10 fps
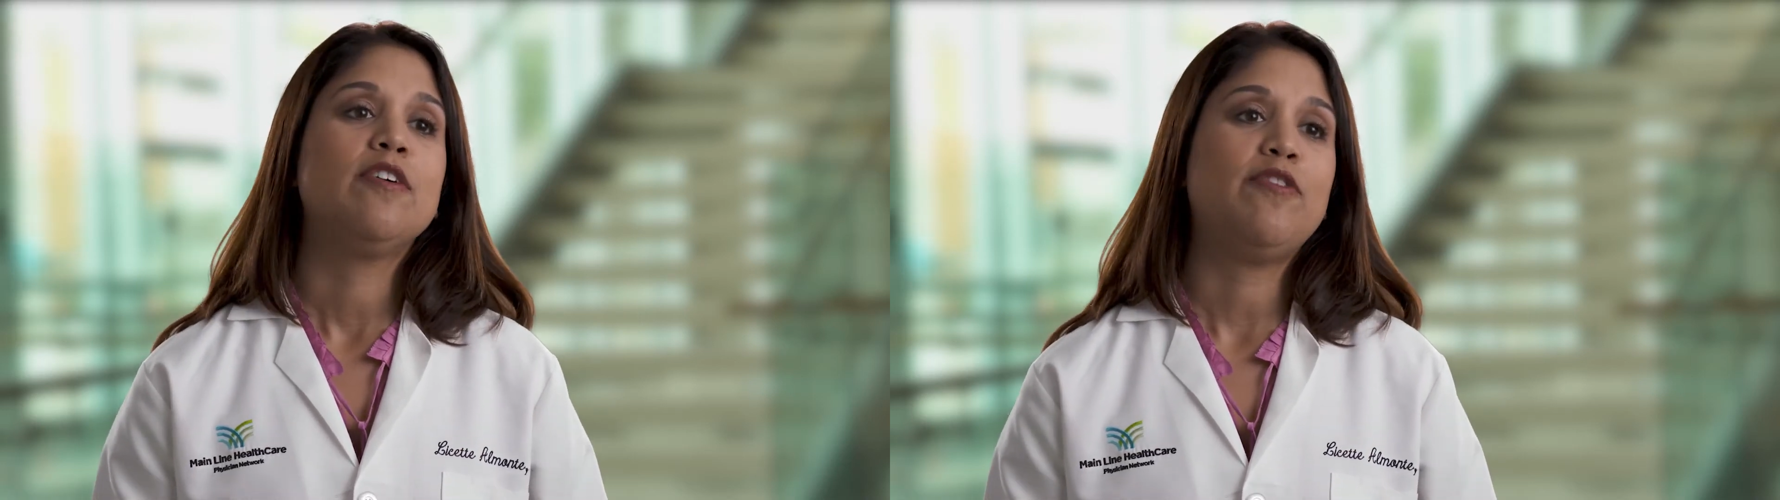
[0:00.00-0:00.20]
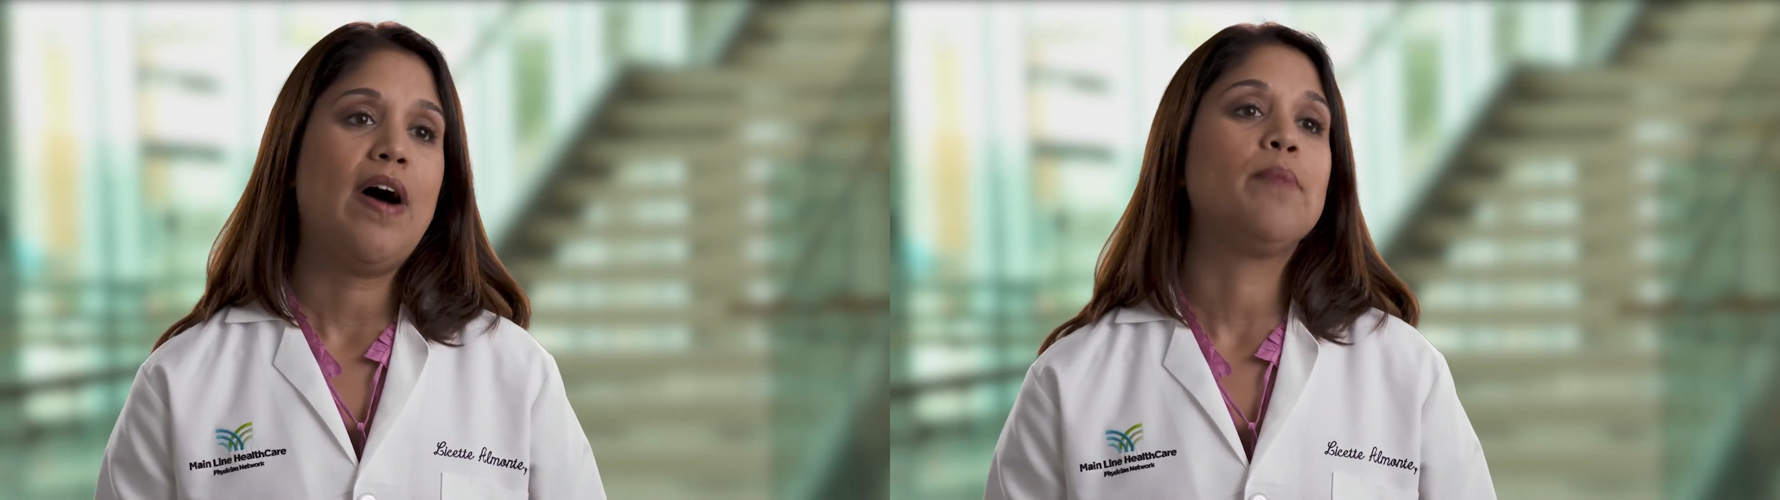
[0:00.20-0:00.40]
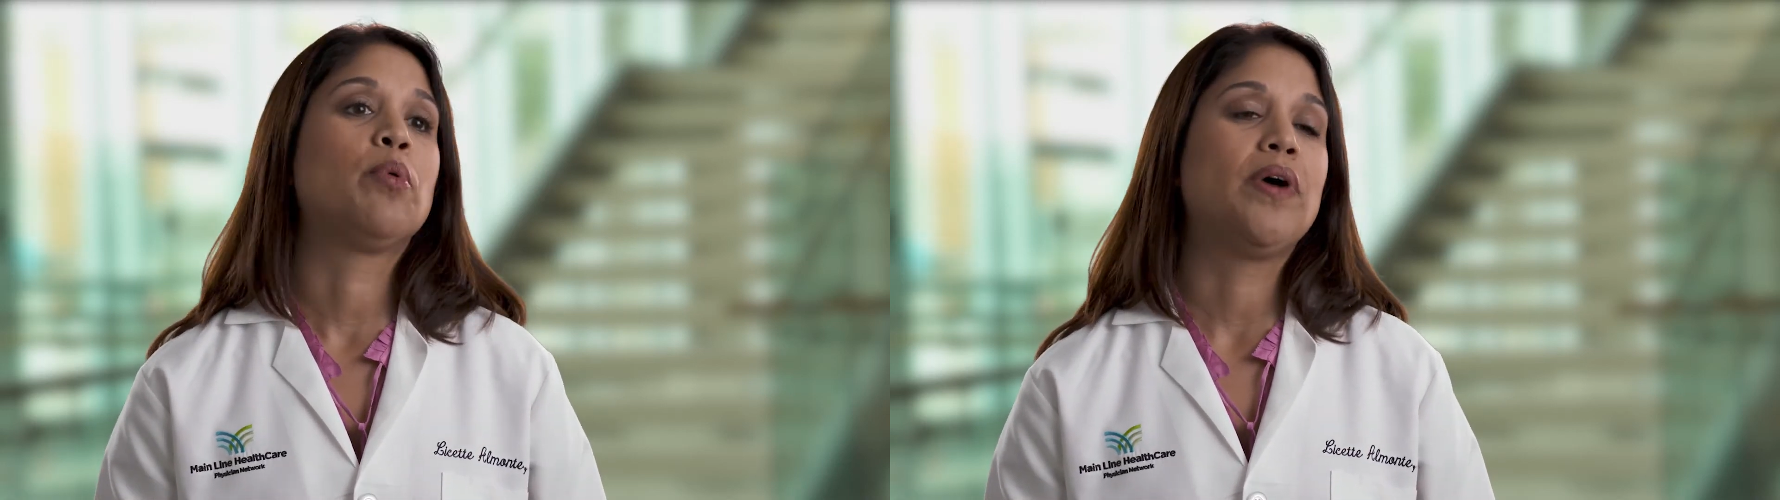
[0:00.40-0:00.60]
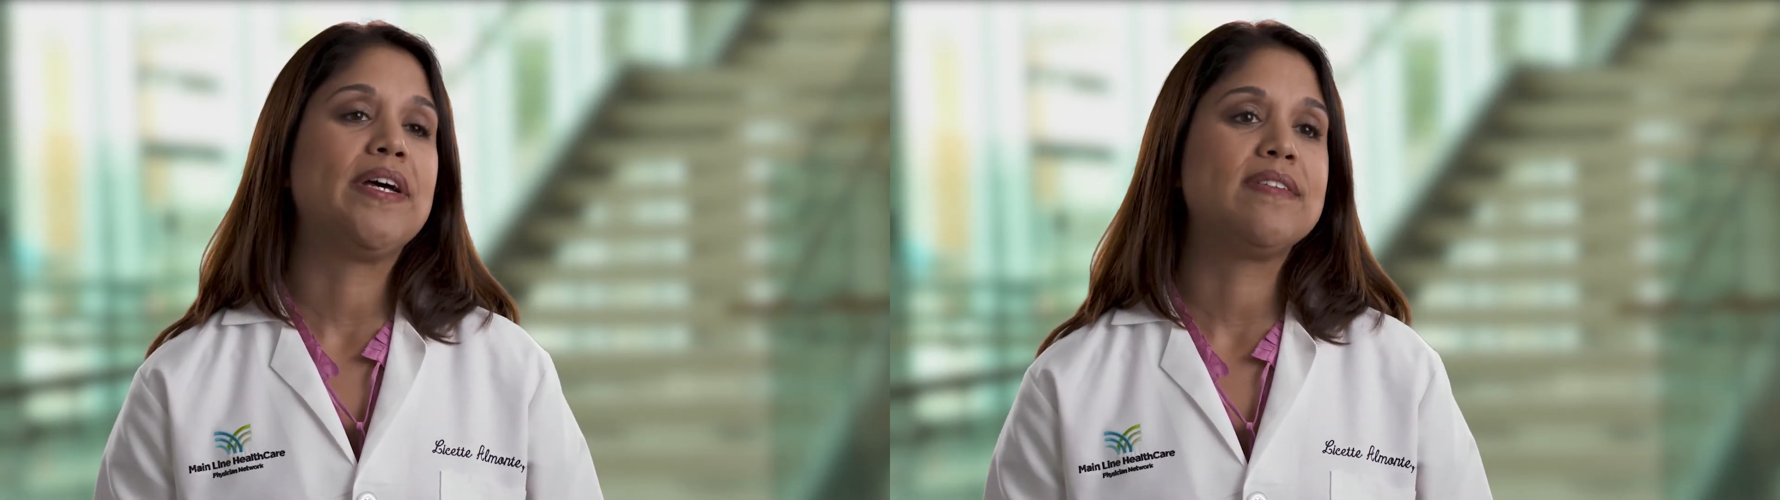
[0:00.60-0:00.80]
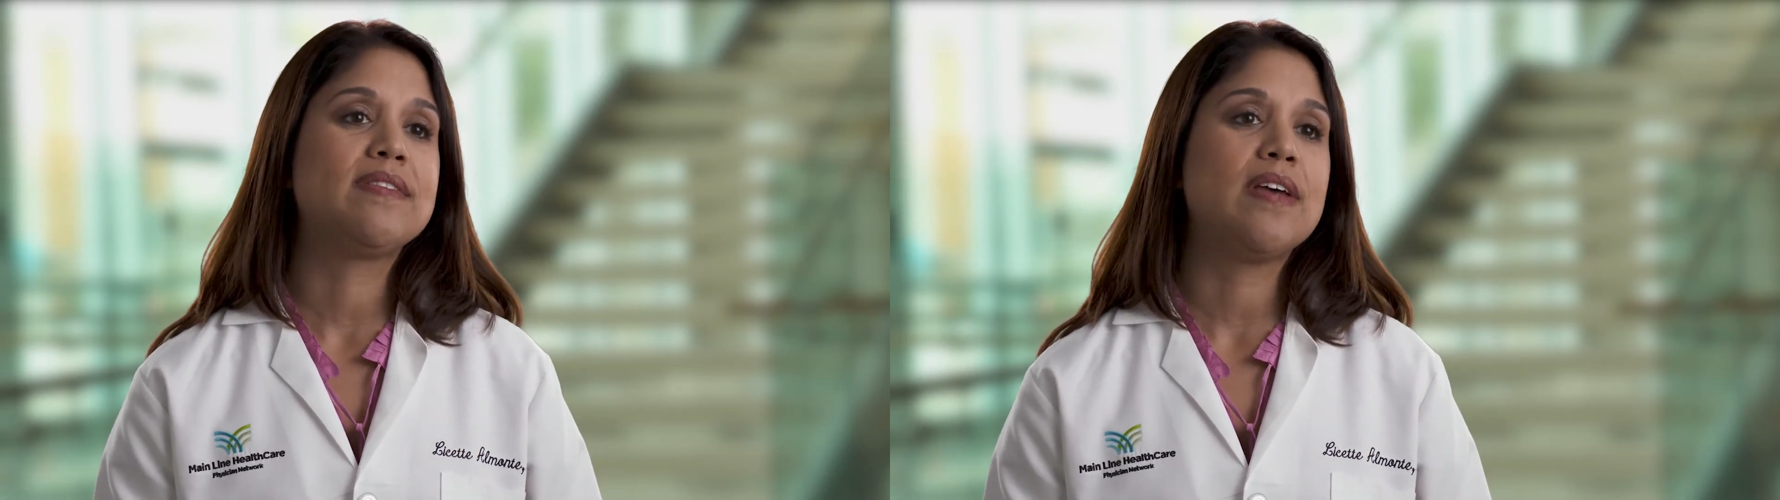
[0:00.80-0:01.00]

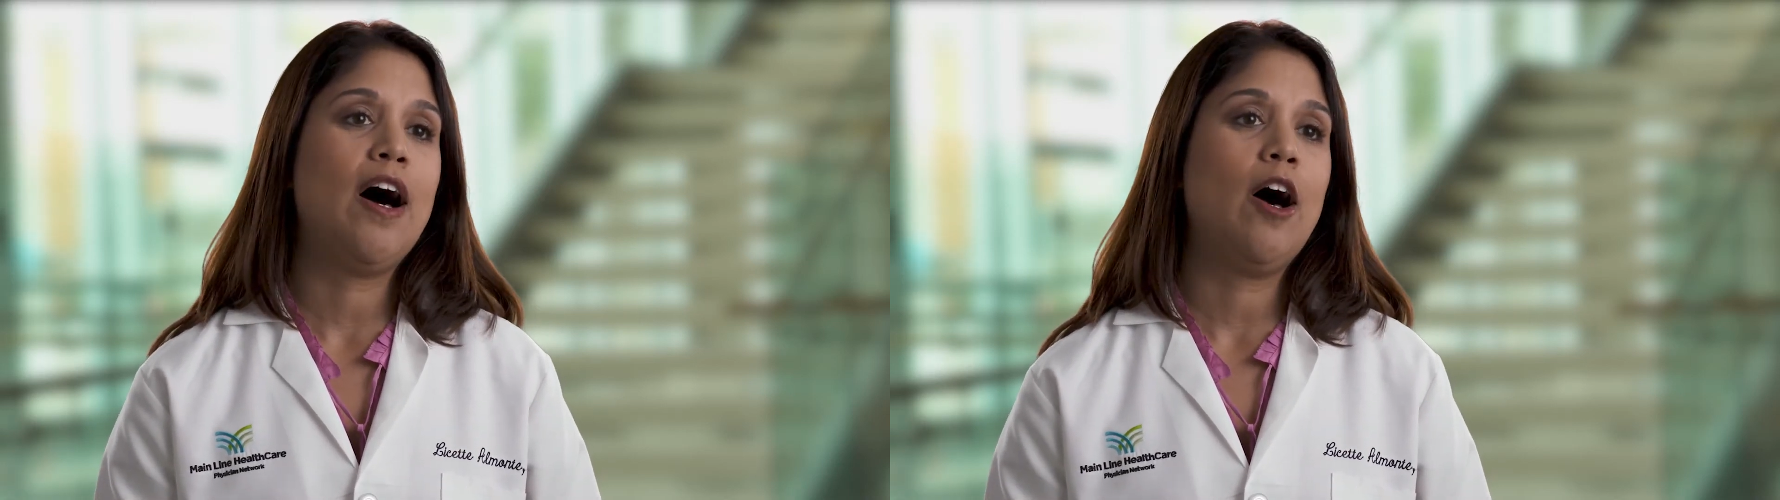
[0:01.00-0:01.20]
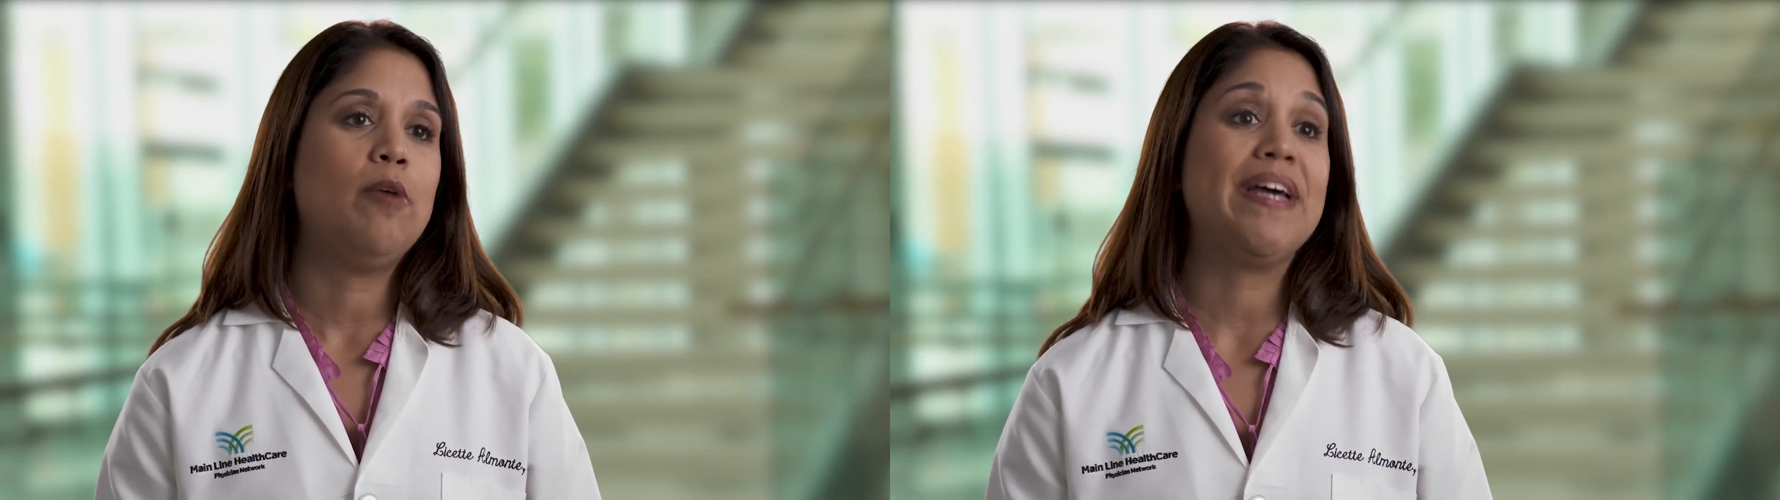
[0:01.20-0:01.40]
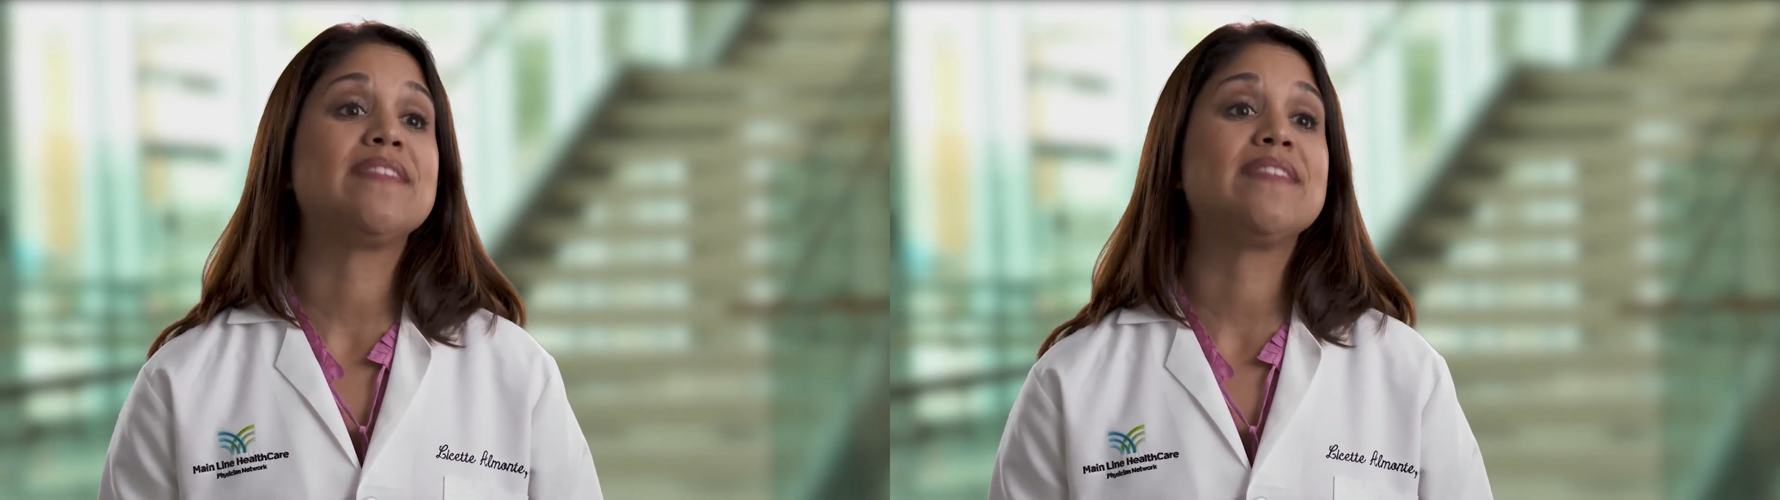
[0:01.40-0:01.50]
fibroids, um,